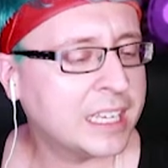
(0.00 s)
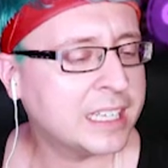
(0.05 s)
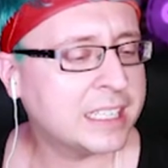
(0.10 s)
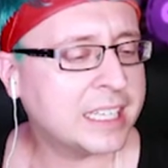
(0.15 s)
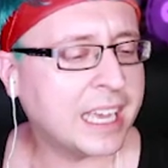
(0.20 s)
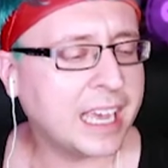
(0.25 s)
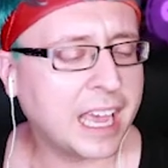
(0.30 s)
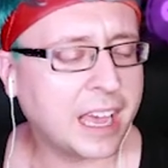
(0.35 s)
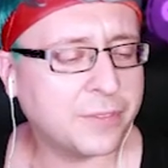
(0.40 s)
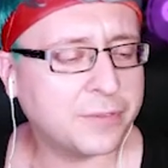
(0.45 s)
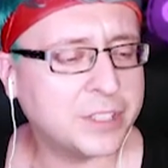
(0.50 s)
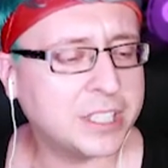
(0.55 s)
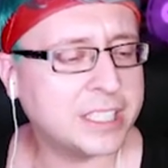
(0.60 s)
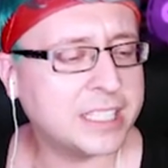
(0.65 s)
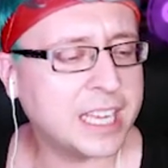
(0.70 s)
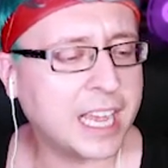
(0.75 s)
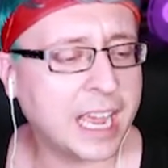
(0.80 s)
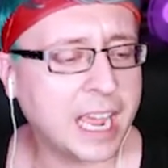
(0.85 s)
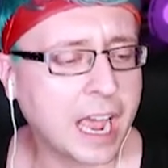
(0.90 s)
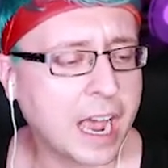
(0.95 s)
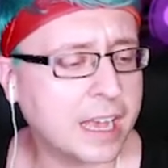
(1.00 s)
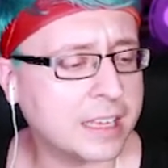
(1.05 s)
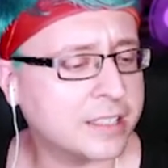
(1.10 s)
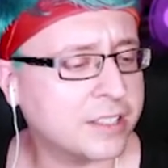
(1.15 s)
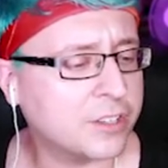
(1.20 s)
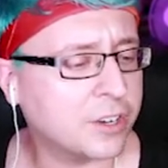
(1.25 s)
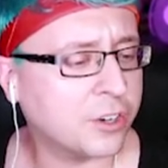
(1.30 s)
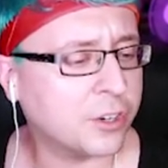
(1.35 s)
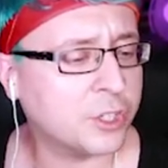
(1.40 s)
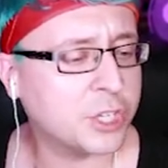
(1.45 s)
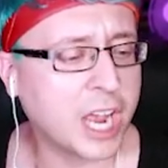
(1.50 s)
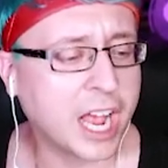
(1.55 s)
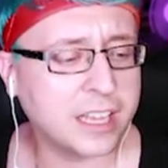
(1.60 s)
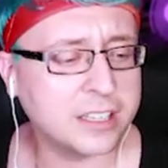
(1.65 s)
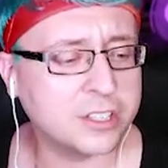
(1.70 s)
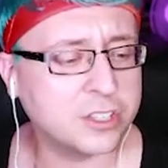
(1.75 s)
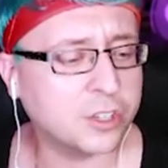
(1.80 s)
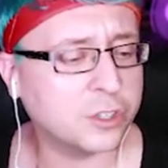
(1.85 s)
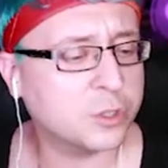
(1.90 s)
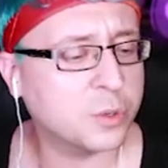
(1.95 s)
Day after day I search
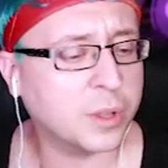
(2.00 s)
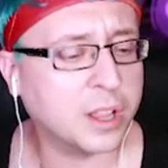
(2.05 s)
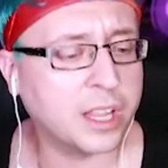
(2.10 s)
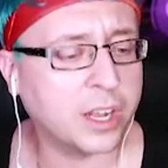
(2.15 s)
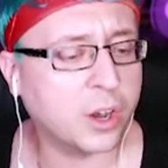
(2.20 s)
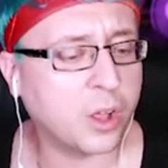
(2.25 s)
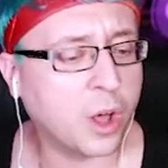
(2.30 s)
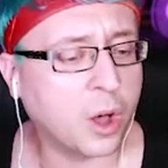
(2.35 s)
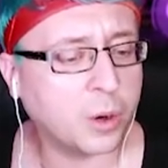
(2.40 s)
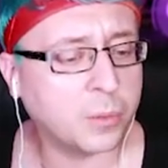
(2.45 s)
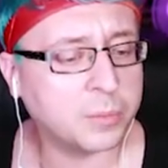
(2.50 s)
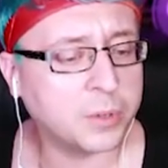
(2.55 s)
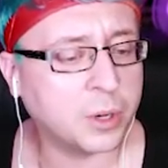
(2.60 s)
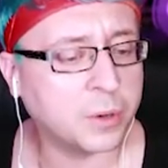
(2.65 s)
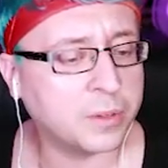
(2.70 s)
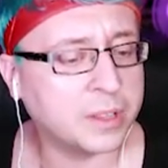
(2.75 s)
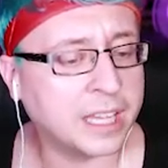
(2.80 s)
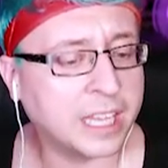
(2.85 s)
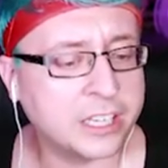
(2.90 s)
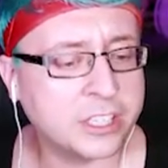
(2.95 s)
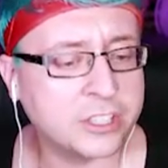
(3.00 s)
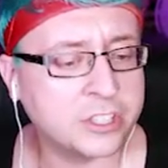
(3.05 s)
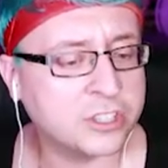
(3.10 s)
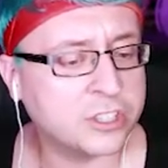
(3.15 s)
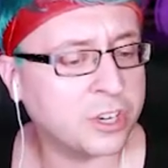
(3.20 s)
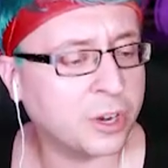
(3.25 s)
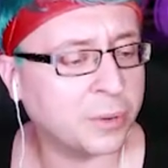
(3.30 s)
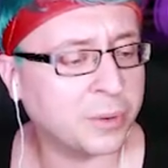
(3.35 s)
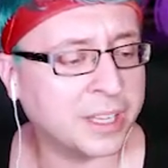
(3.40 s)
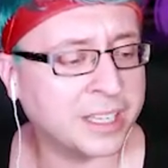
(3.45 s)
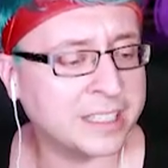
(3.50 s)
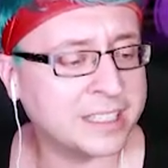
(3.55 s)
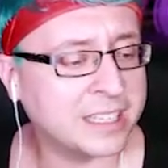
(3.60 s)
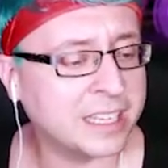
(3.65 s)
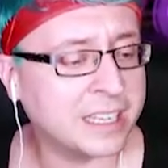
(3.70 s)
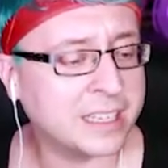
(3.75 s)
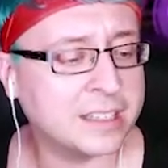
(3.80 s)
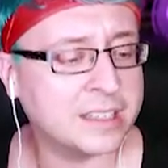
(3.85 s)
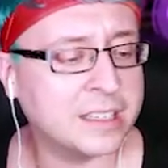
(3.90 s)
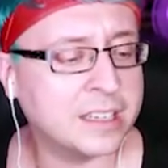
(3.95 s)
with little hope, knowing legends don't
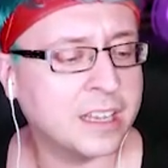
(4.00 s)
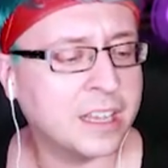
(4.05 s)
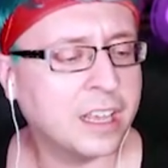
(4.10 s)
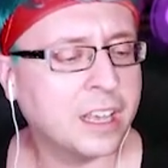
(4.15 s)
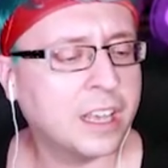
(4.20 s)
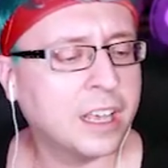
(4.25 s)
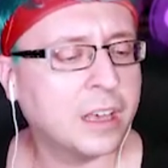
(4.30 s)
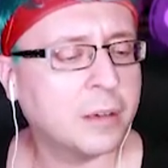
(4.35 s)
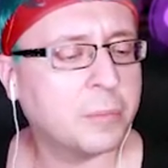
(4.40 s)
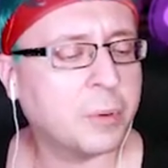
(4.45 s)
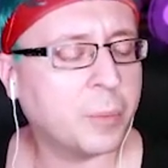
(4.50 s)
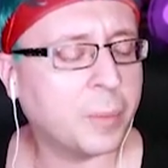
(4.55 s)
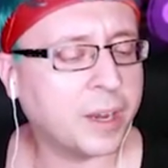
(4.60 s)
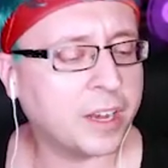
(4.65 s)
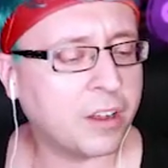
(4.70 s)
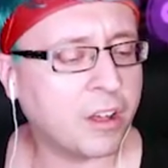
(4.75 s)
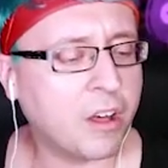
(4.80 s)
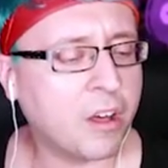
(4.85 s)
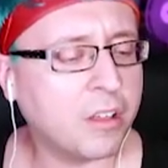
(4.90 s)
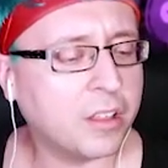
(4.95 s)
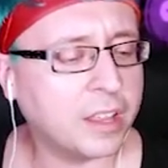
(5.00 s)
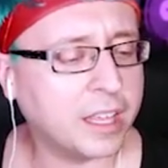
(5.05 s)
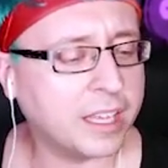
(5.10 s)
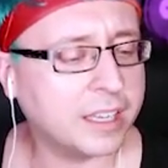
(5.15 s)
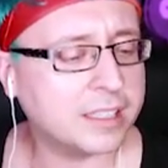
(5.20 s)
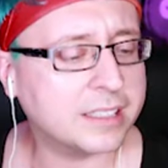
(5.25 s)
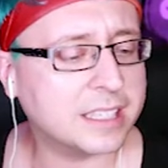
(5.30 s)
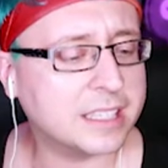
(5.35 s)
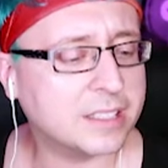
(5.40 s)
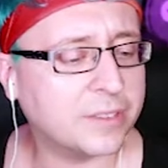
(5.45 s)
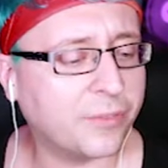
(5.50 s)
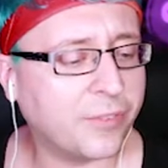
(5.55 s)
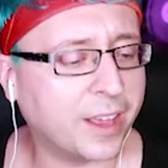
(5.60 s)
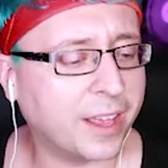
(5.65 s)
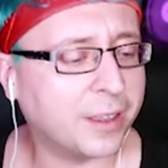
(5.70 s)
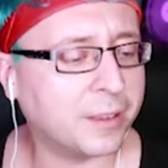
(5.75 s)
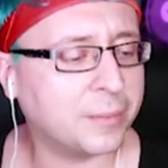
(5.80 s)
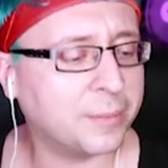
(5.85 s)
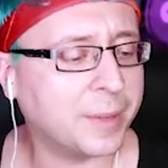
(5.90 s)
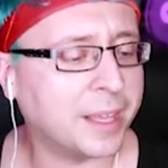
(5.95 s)
exist. But when all else has
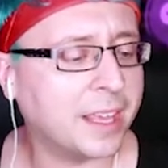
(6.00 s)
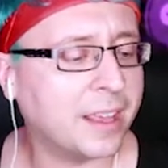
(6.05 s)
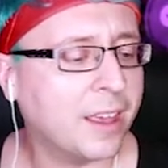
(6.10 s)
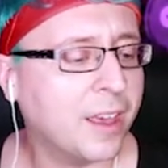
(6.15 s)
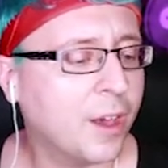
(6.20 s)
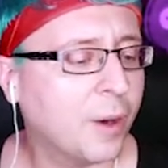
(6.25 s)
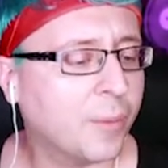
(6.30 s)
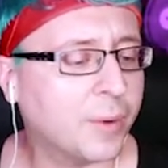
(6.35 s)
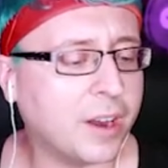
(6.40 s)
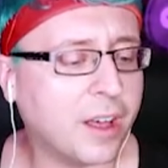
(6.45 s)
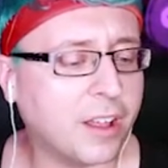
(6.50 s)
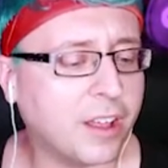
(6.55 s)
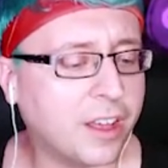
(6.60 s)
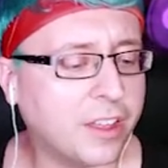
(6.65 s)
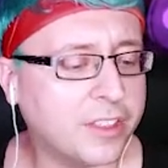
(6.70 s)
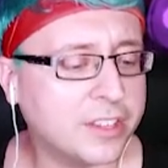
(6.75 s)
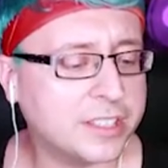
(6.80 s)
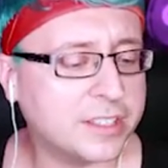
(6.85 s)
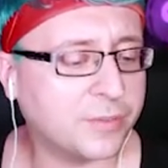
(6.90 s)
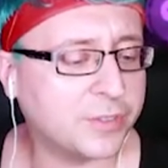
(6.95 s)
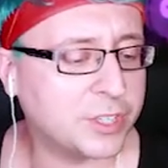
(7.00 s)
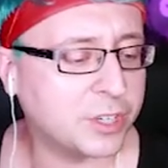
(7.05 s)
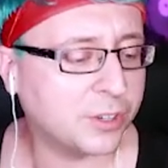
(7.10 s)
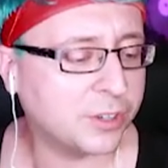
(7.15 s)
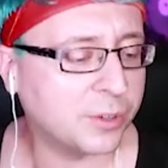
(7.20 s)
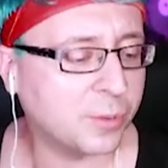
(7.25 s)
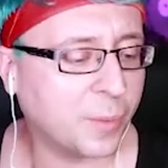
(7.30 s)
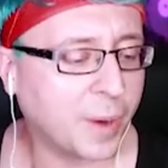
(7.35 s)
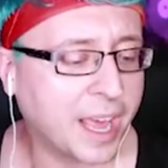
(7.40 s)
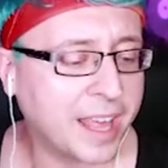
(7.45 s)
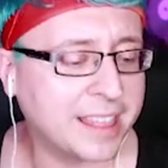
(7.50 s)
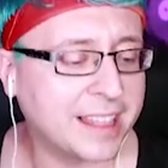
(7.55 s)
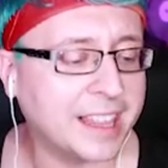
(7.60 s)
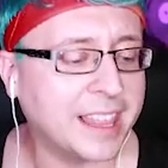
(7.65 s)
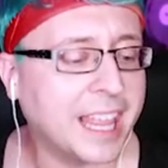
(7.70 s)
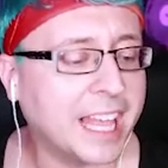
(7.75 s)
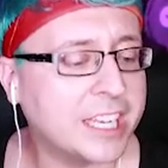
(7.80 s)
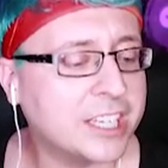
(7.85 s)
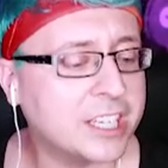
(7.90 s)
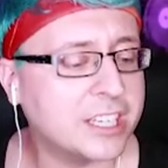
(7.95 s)
failed me, when all others have turned away, the
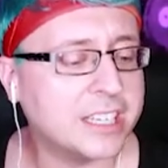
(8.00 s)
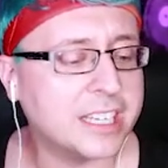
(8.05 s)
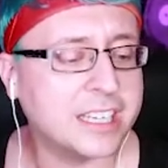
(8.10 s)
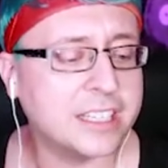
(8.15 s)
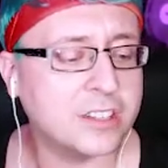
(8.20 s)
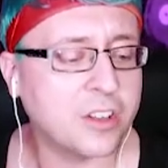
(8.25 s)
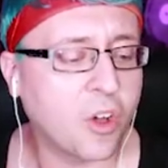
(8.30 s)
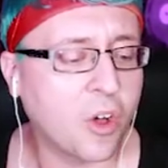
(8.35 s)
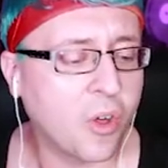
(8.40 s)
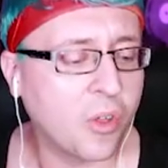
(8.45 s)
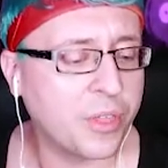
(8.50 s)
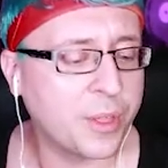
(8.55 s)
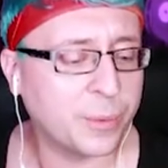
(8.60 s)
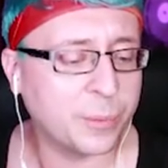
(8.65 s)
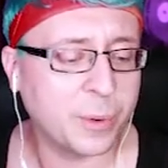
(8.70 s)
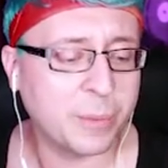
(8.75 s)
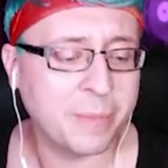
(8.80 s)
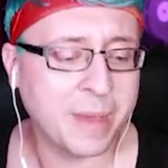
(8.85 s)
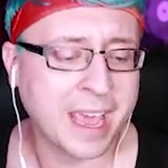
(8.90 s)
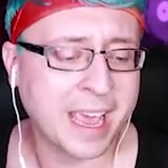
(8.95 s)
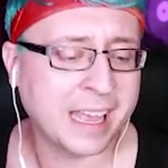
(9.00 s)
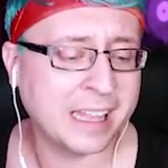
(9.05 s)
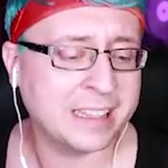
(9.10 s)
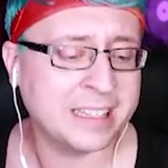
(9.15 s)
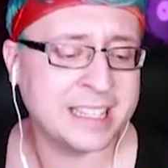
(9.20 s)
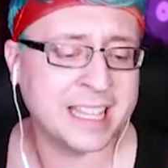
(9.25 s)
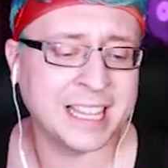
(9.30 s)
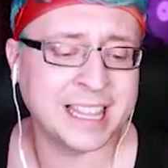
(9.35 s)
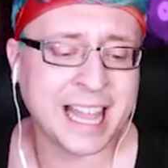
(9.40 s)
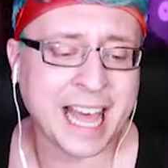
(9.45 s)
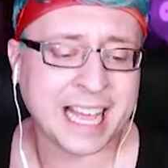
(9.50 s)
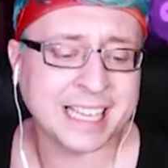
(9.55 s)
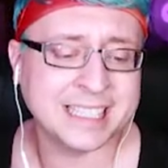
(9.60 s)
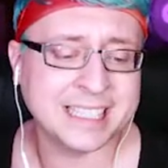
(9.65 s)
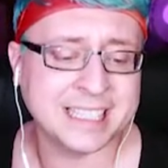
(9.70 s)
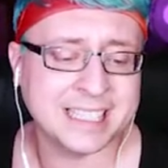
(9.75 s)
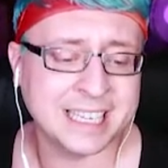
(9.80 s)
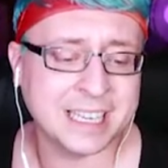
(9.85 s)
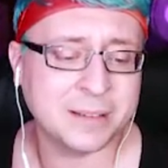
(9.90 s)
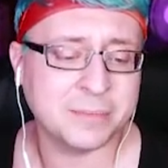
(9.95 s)
legend is all that remains, the
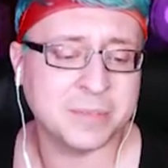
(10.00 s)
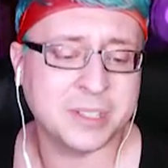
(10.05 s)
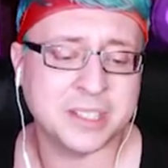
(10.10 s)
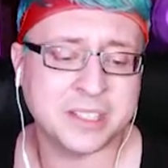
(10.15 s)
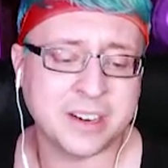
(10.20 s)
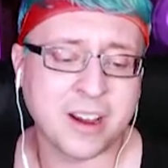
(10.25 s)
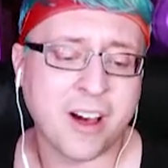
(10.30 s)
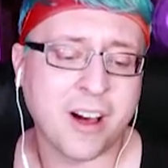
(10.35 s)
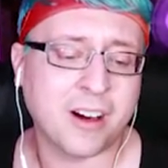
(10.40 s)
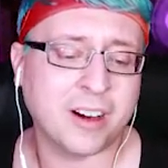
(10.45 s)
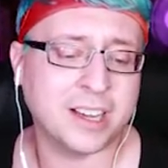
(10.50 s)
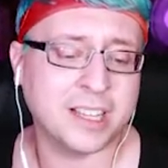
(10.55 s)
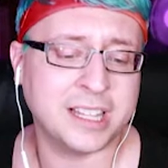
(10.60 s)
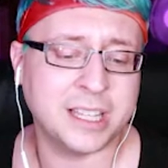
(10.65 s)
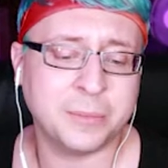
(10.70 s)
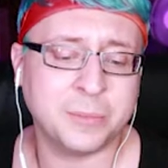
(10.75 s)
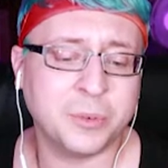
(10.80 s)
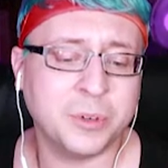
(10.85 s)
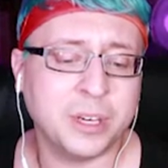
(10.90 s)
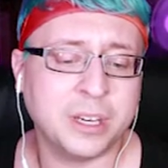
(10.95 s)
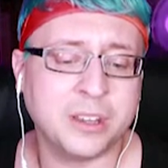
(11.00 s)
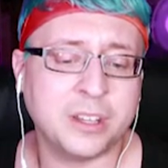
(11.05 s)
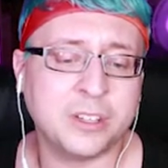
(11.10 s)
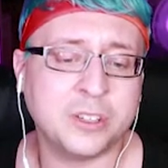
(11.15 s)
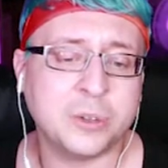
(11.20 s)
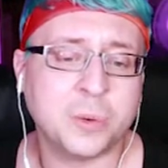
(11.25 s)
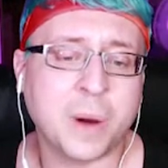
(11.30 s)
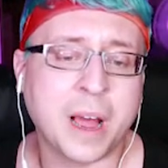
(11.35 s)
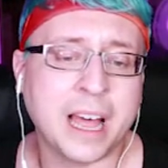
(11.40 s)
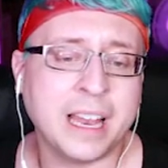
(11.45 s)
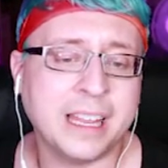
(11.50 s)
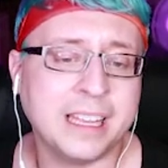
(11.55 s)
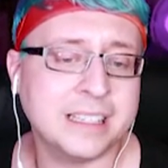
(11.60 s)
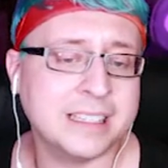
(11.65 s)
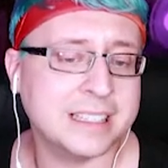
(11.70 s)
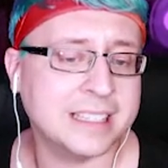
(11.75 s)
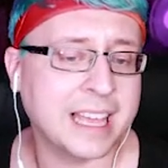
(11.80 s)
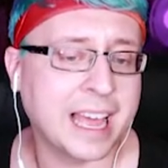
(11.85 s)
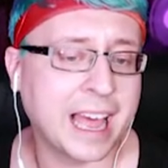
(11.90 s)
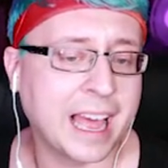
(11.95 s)
last dim star glimmering in the
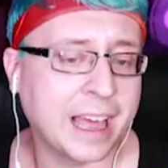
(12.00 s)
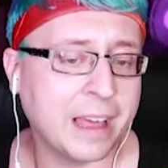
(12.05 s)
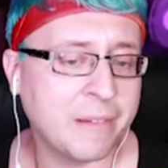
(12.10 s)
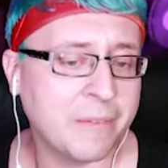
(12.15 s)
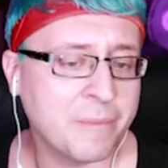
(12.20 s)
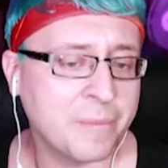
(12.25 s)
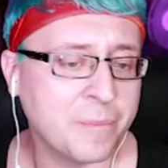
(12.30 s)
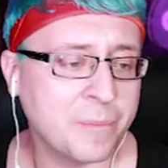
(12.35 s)
twilight sky.